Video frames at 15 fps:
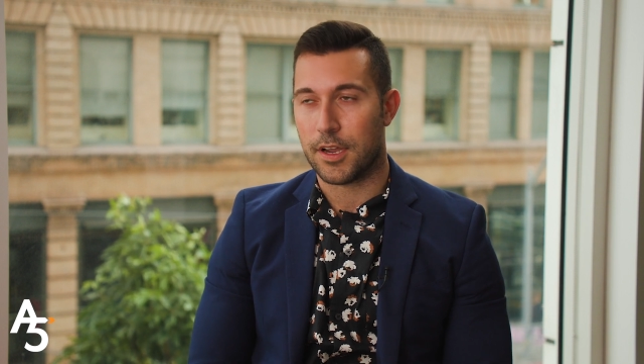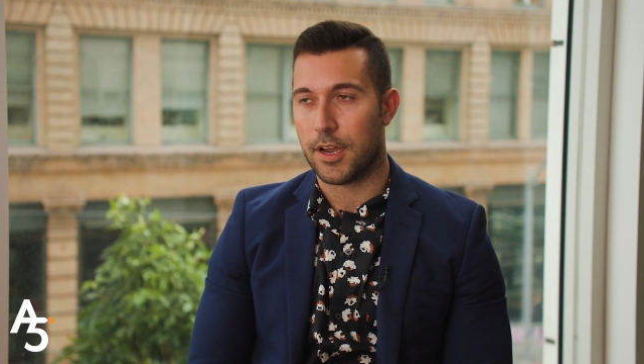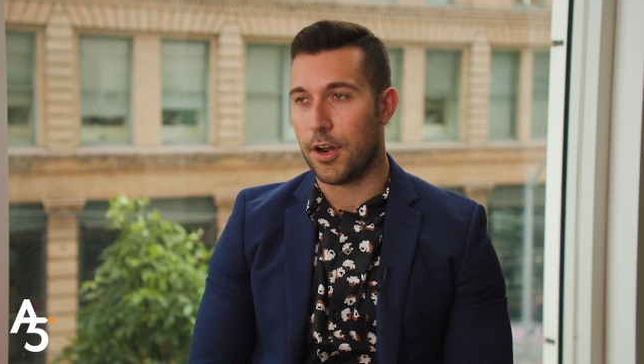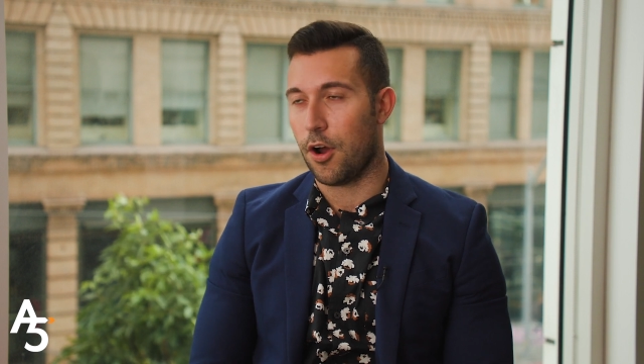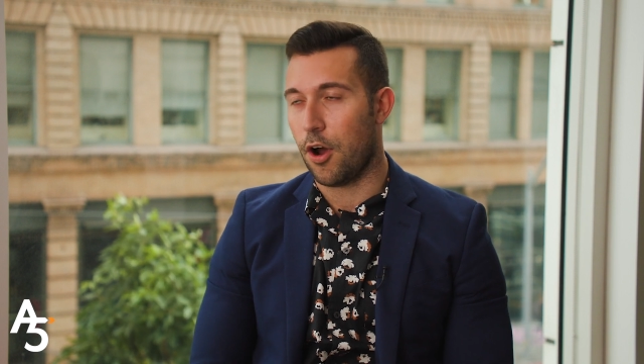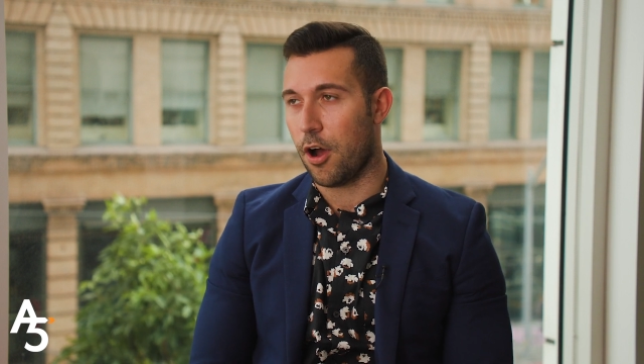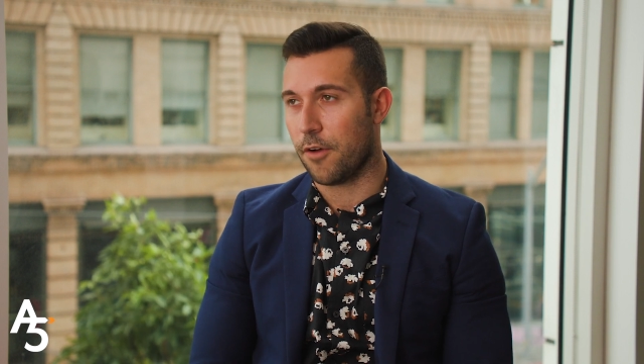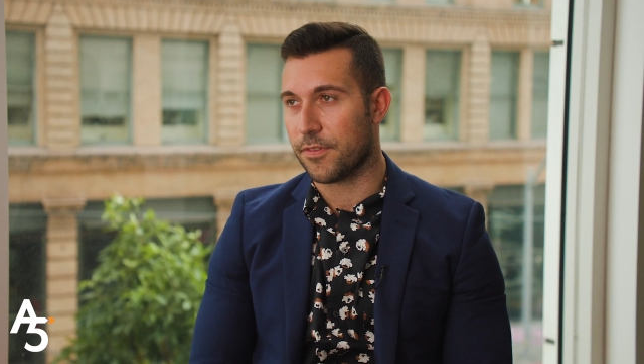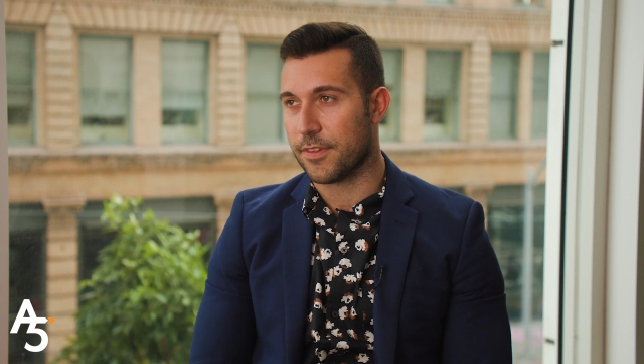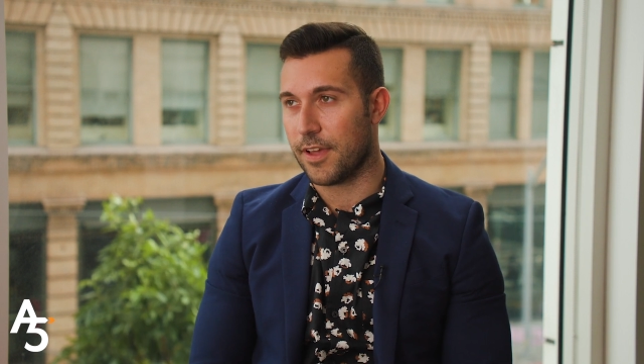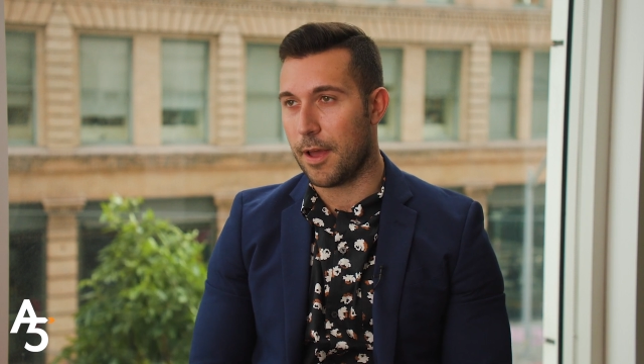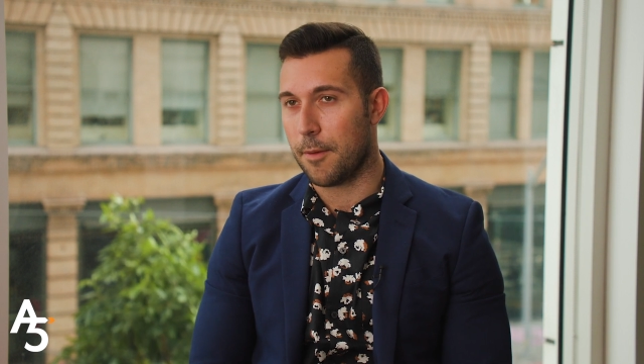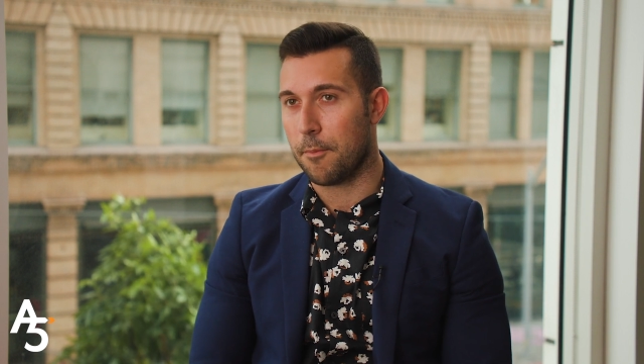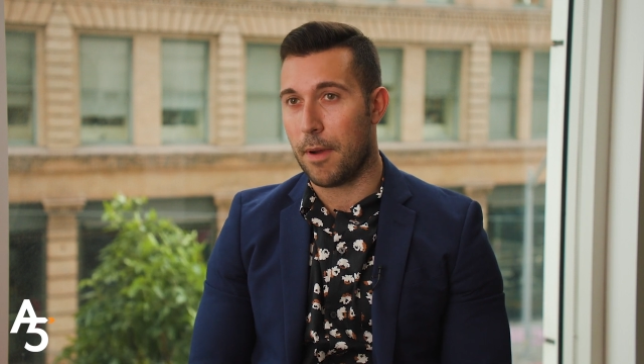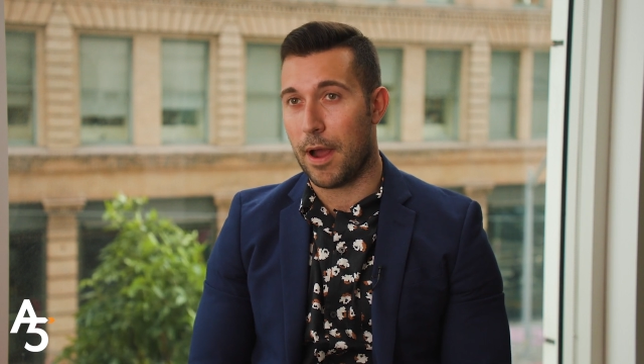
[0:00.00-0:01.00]
and
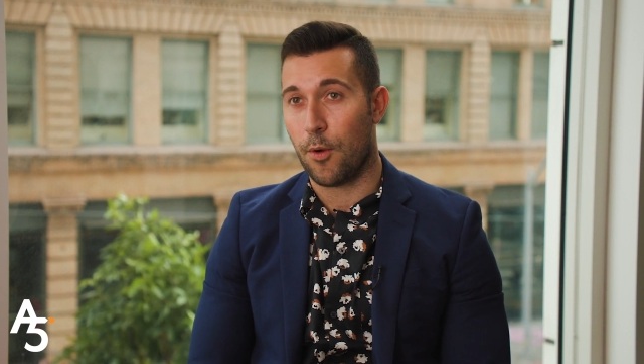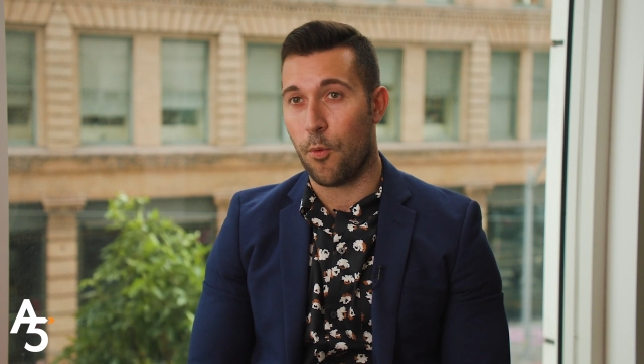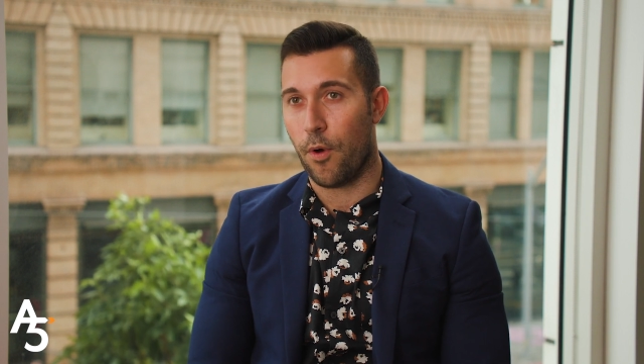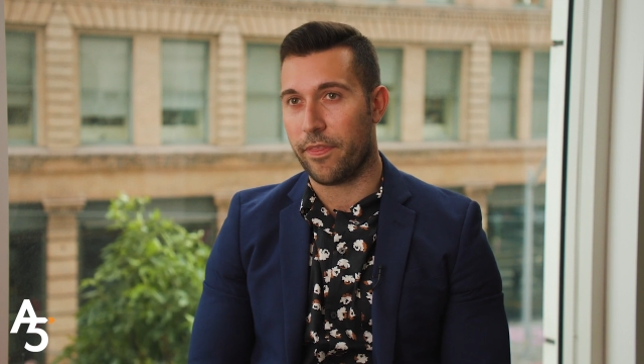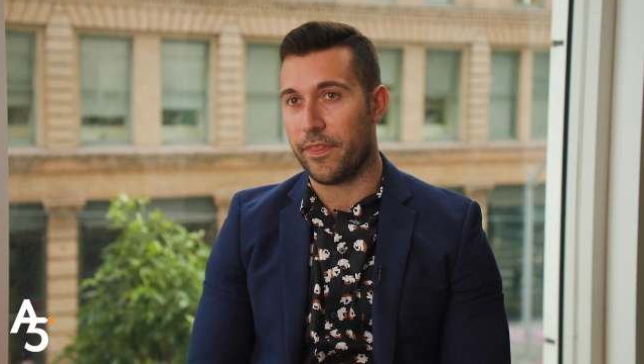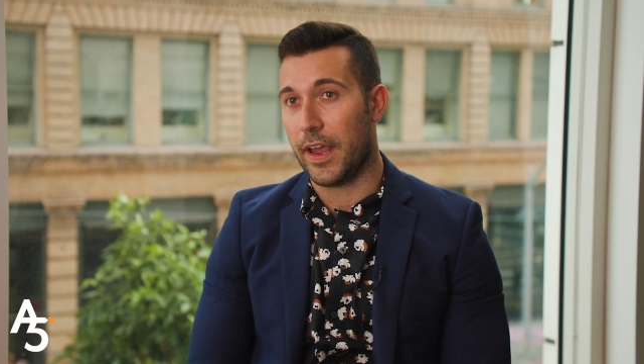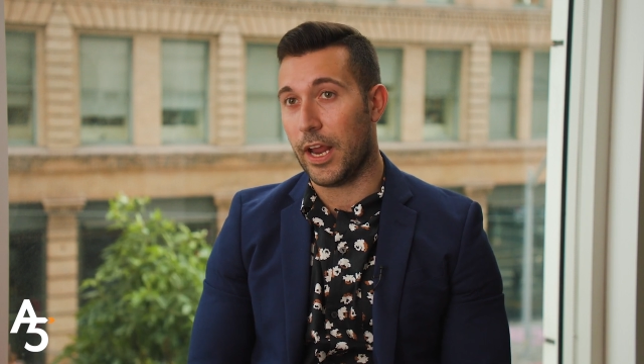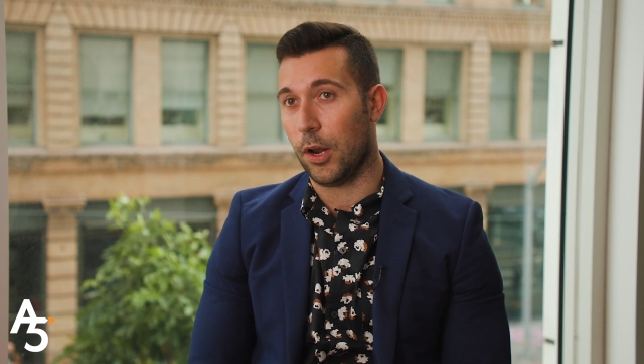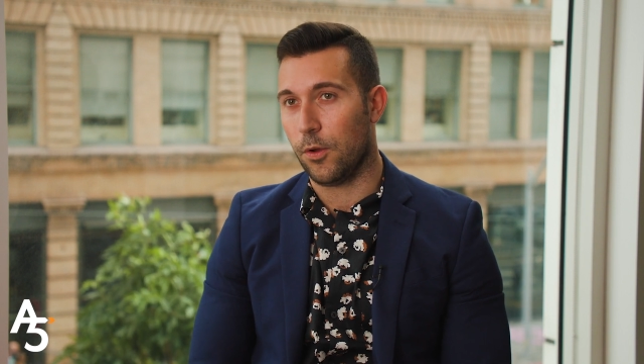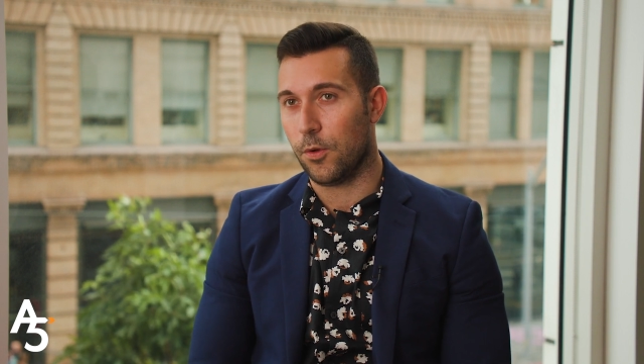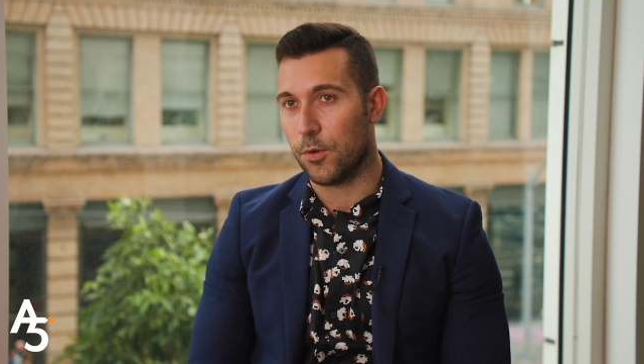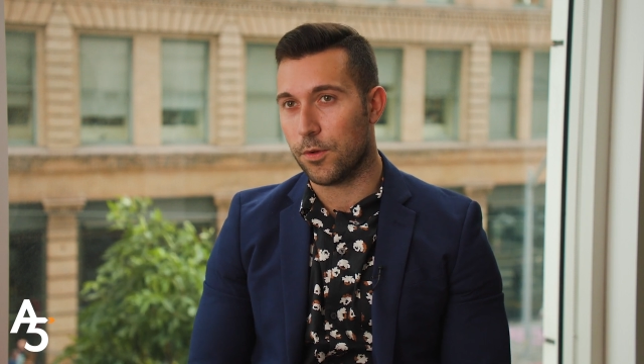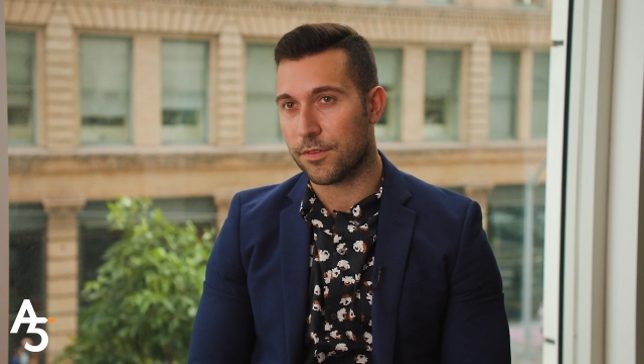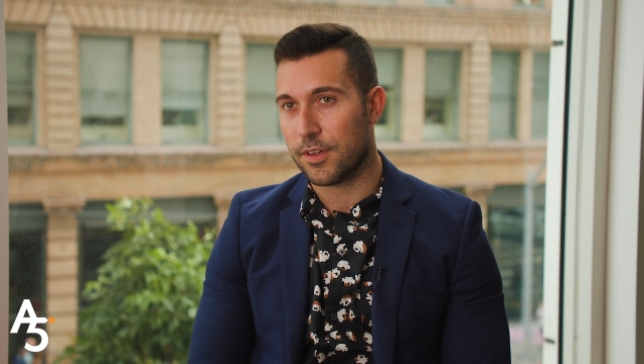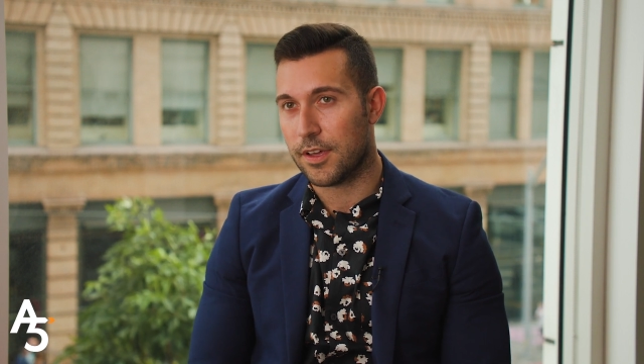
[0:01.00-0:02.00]
offset by what they
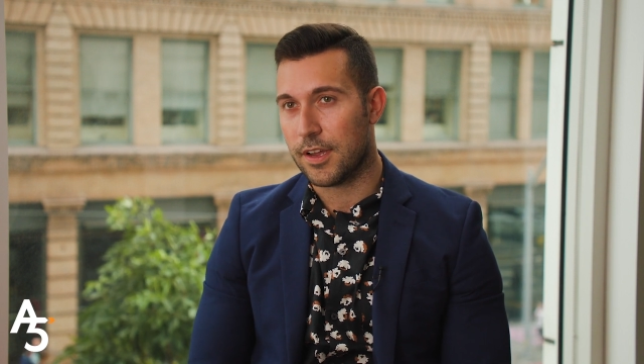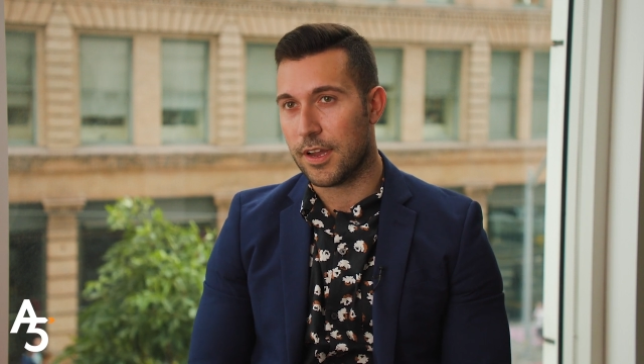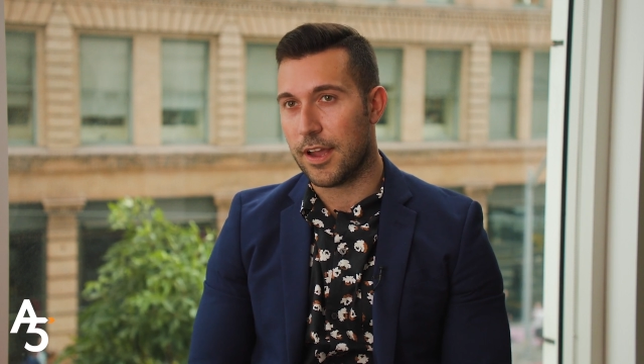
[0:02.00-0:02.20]
lose